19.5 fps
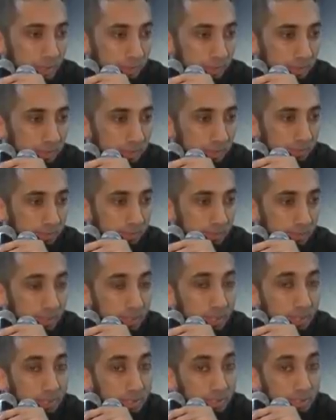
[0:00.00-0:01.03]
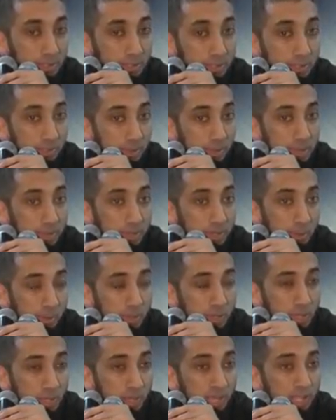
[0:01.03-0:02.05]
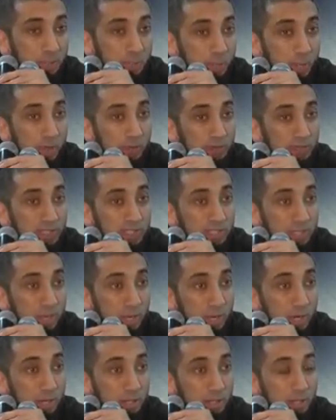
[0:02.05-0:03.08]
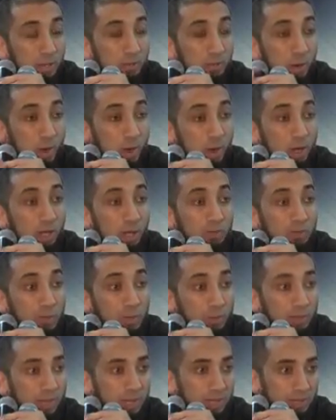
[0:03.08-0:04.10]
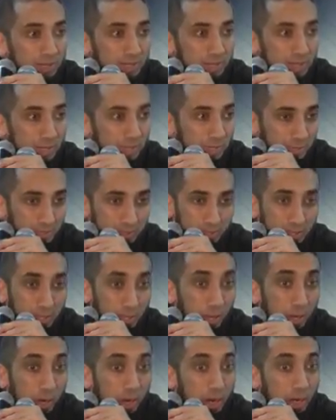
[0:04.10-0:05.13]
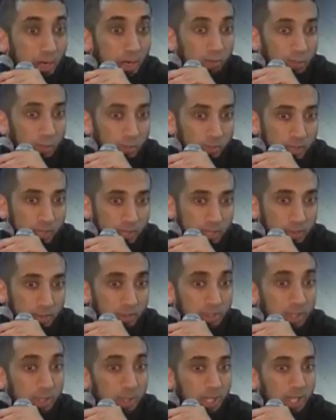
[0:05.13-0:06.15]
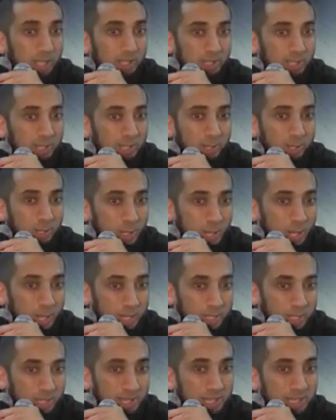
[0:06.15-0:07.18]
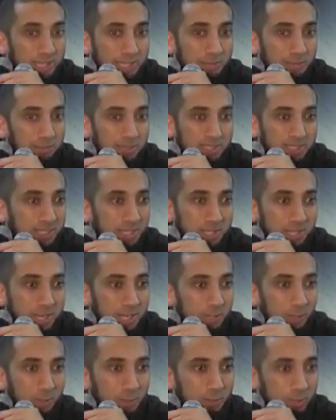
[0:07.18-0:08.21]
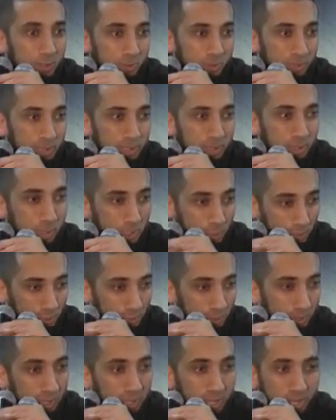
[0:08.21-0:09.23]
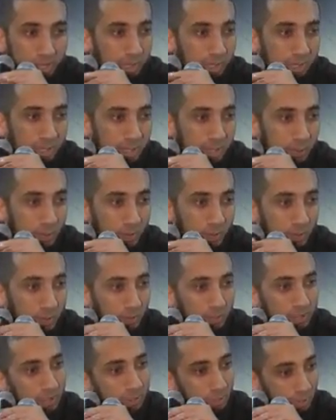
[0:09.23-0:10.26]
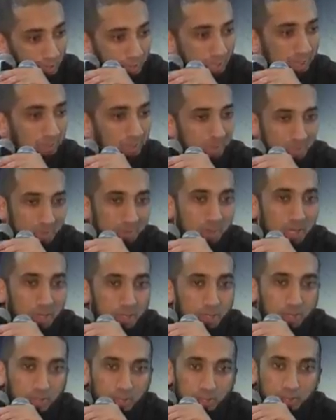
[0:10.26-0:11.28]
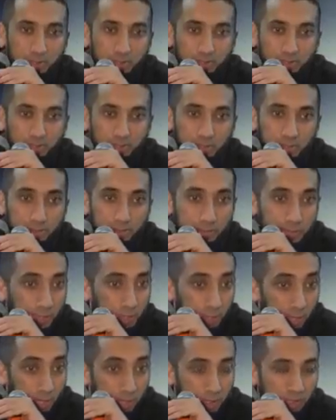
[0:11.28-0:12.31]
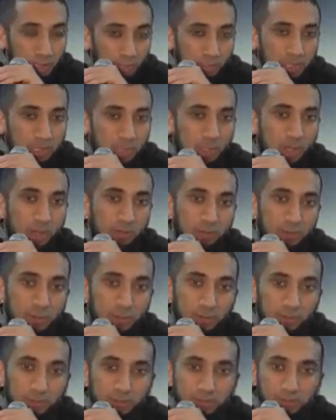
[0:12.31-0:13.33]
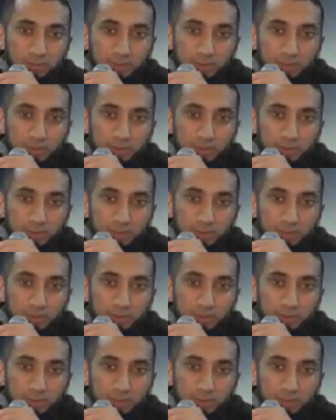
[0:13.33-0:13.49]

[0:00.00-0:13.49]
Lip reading: with them. This is the month in which Allah softens the hearts of all of humanity. All of humanity. When the shayateen are chained, that means they're not doing waswasa to you, and they're not doing waswasa to the non-Muslim either. Their hearts are made soft too.